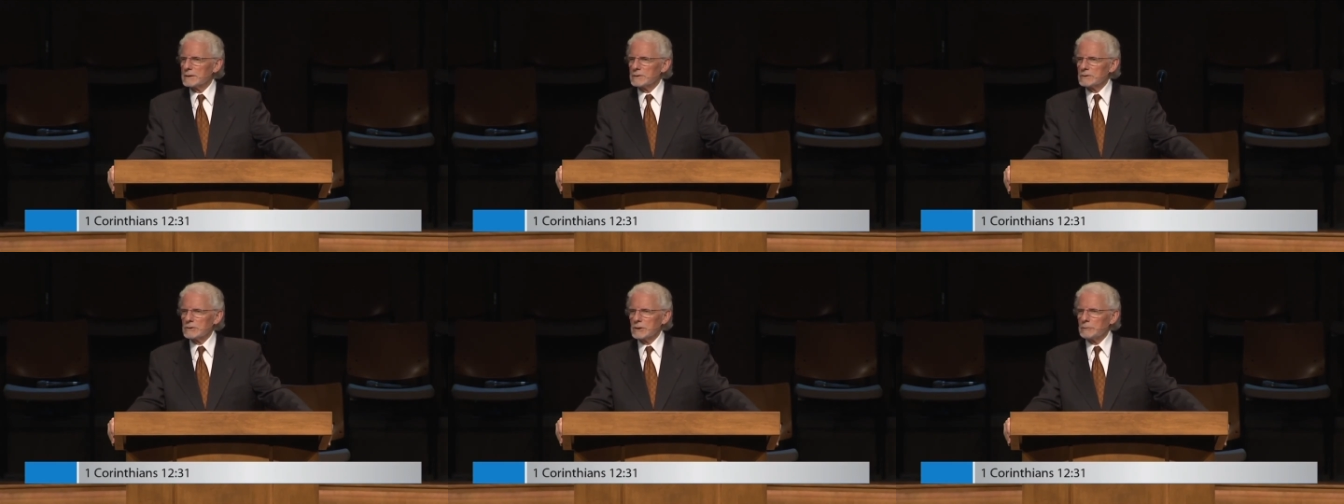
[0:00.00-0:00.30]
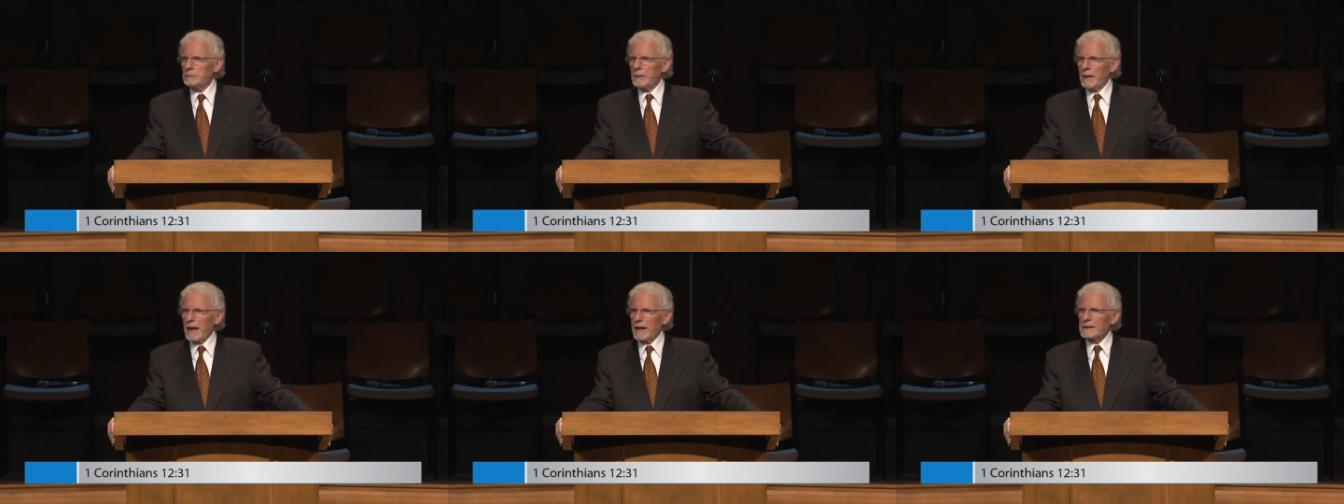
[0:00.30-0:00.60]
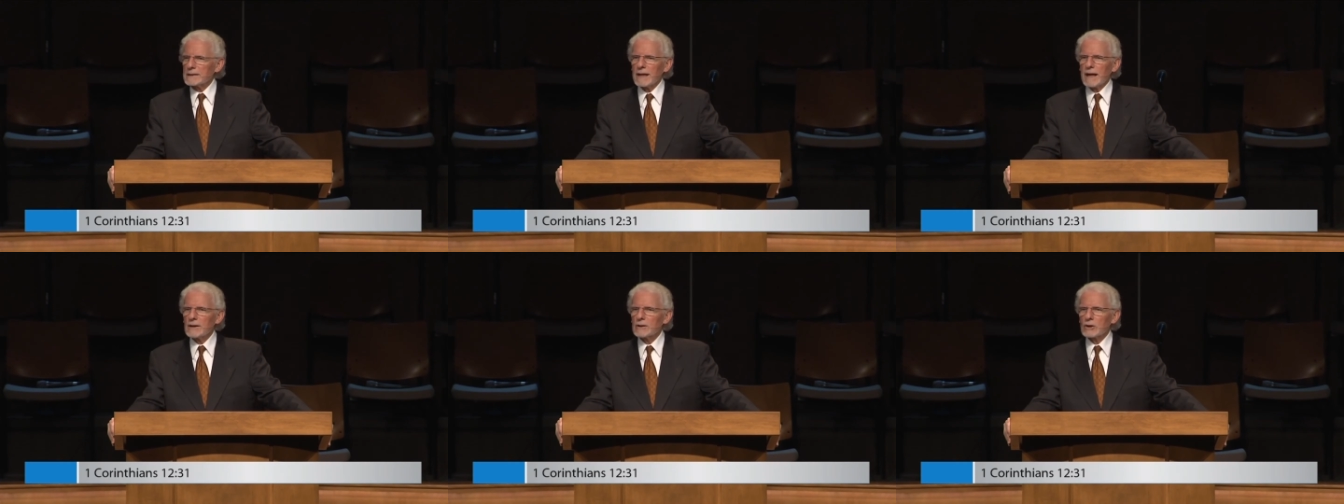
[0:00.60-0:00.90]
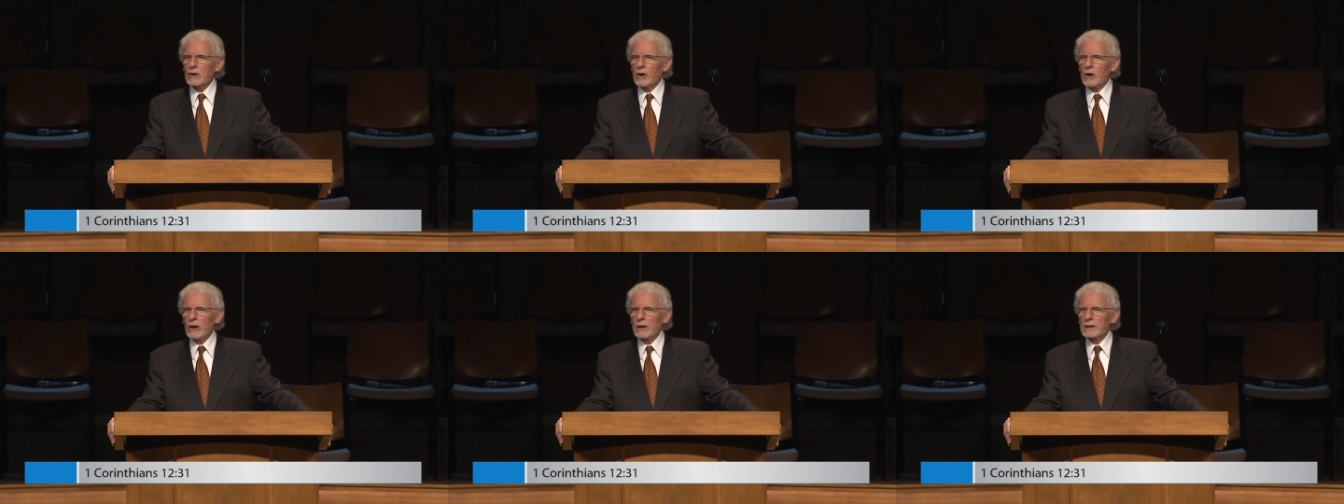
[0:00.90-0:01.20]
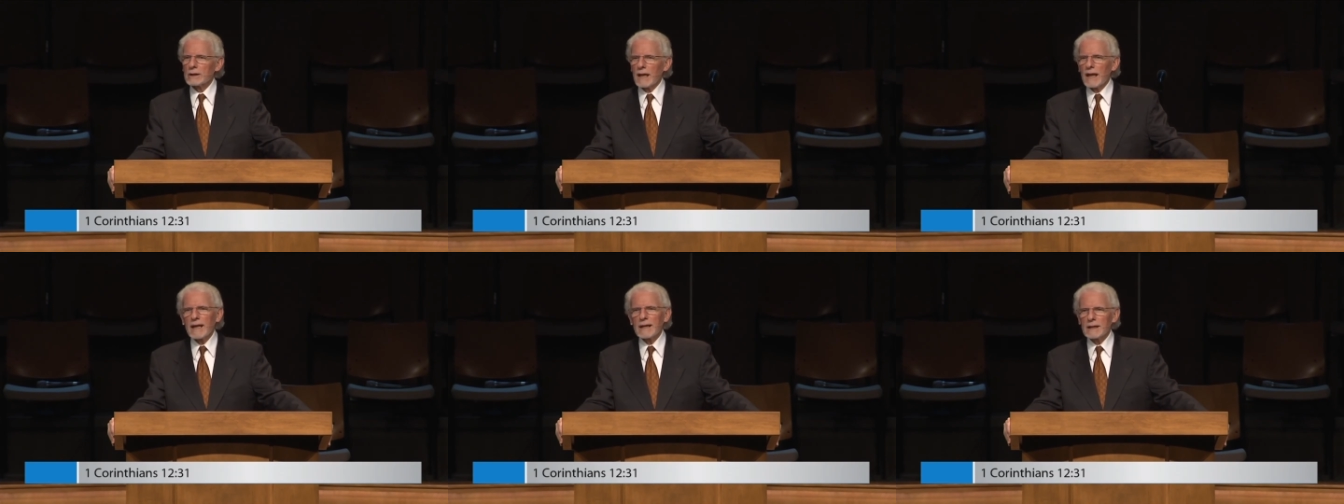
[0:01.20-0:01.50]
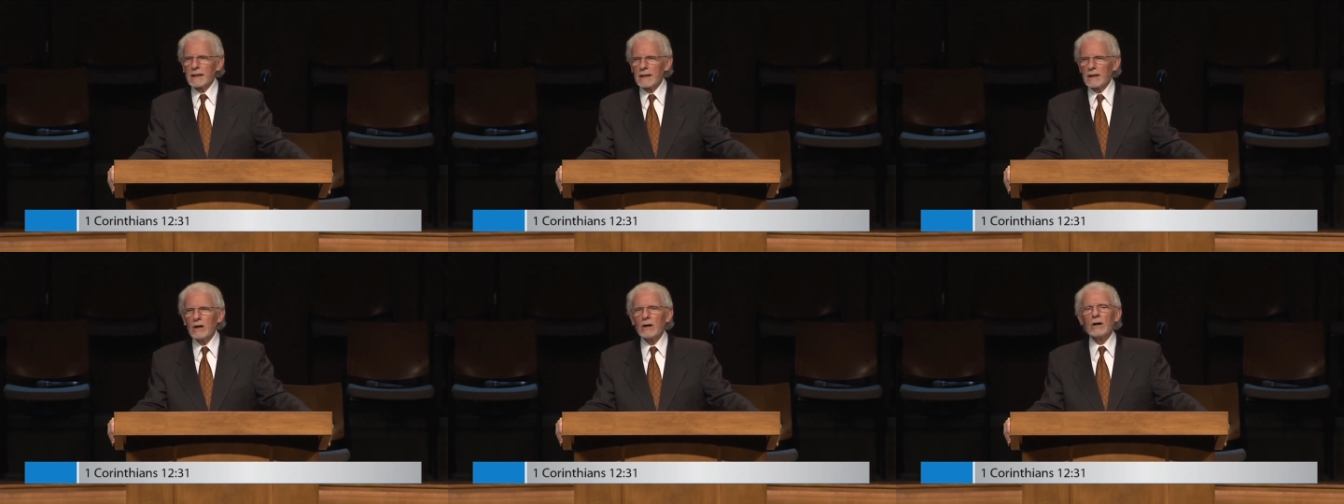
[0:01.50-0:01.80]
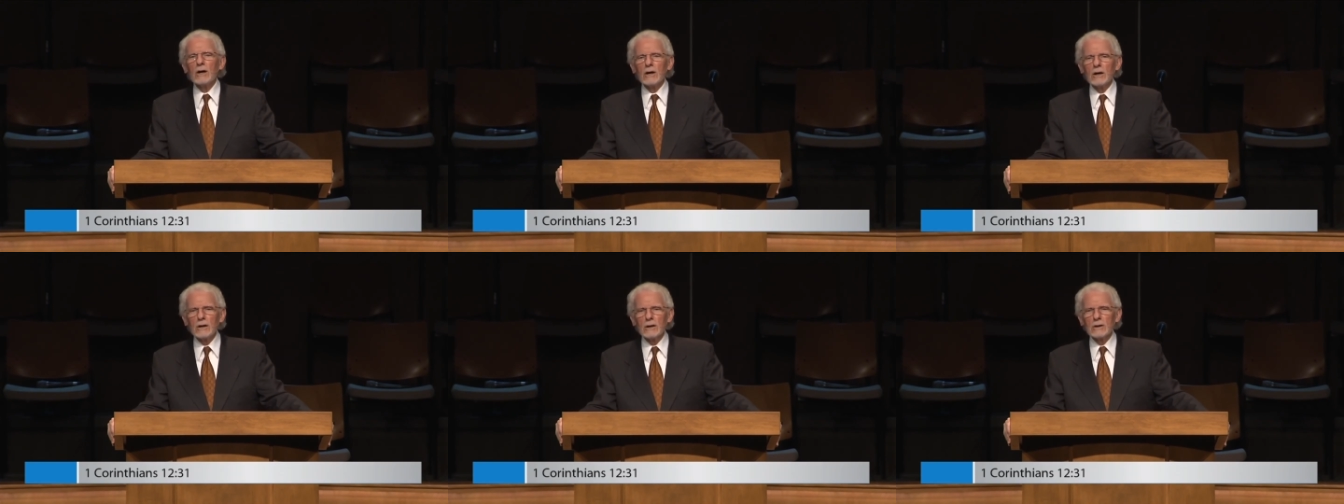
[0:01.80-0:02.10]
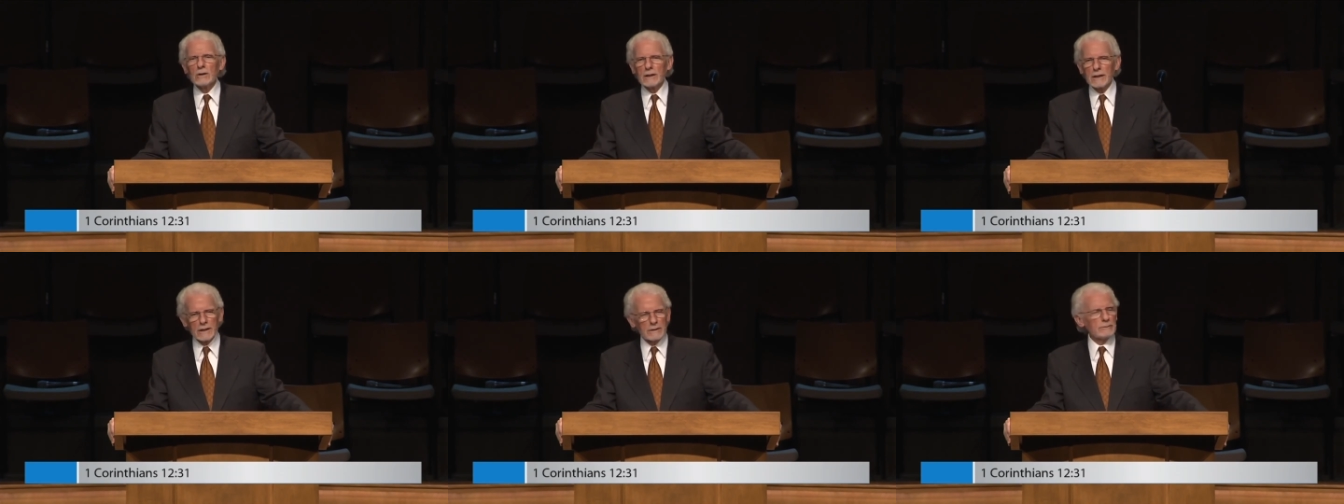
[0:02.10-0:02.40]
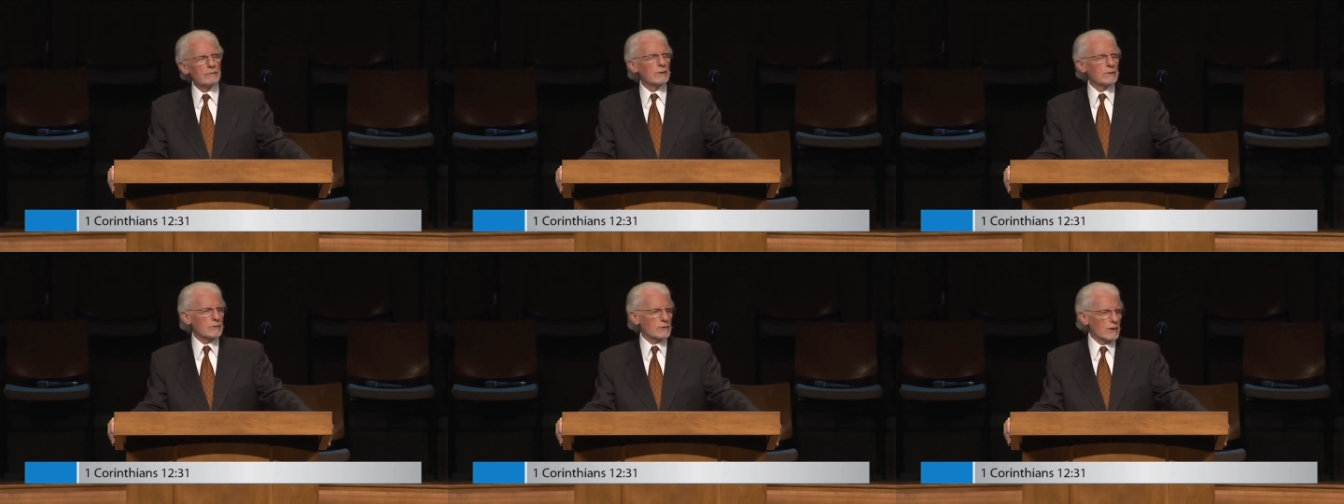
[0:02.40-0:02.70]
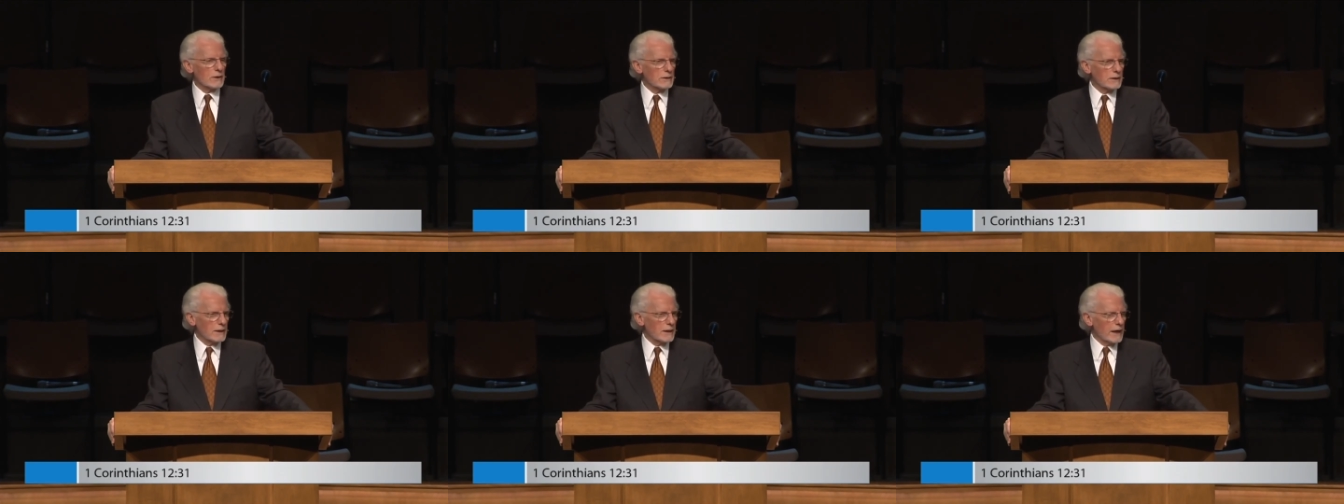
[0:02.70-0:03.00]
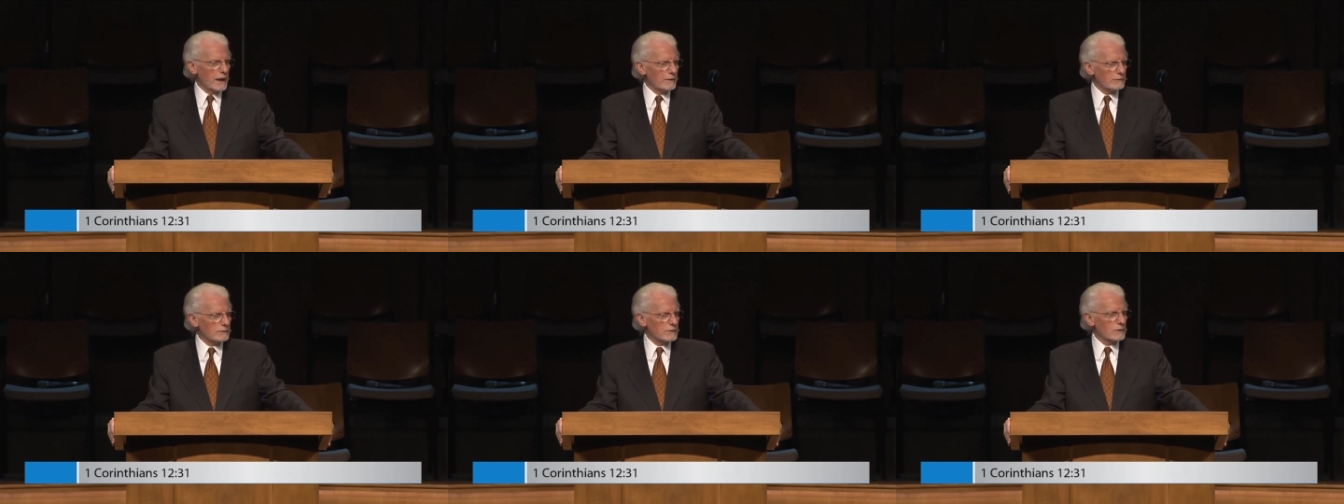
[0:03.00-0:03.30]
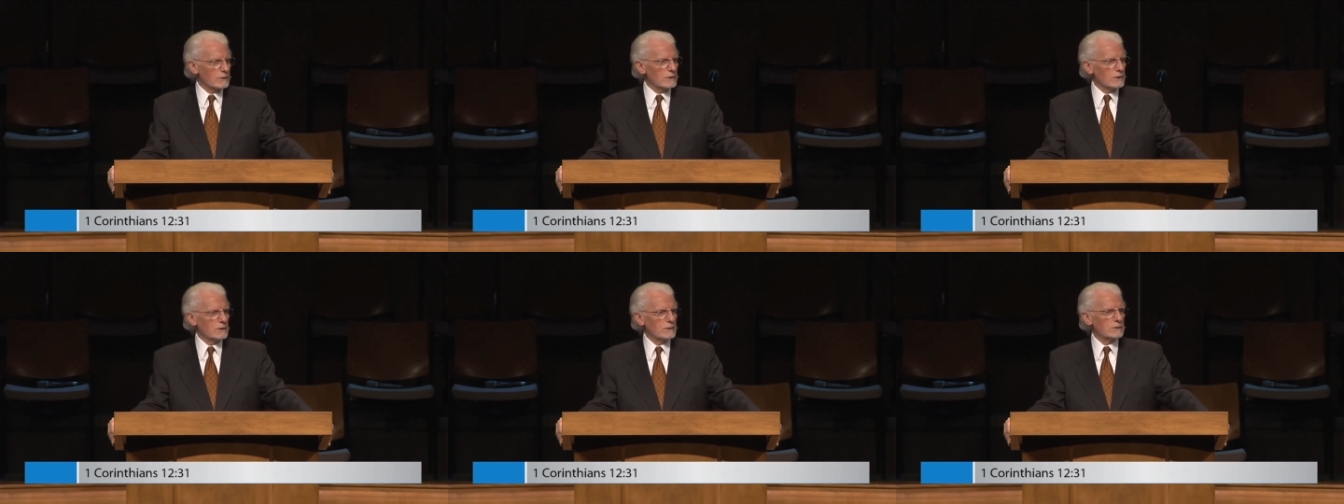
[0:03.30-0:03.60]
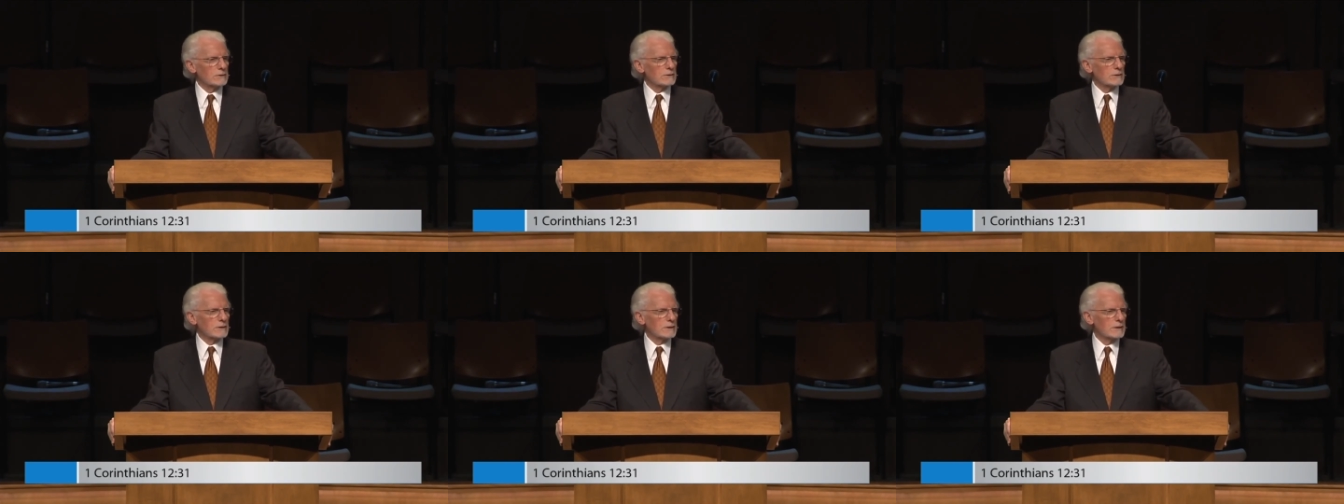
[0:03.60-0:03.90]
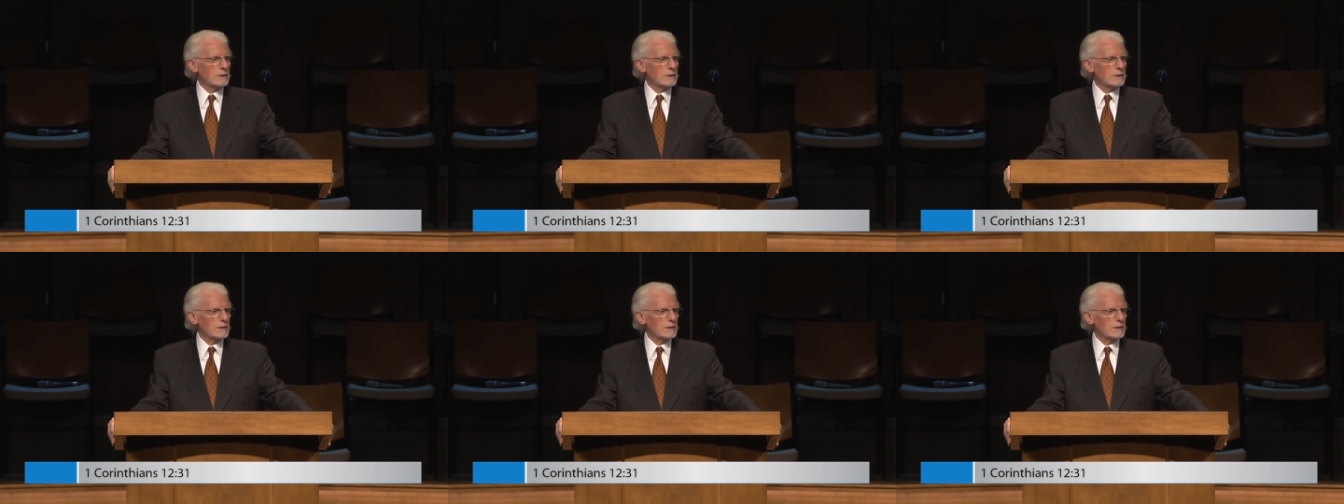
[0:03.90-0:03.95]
She packed out Carnegie Hall every Sunday afternoon.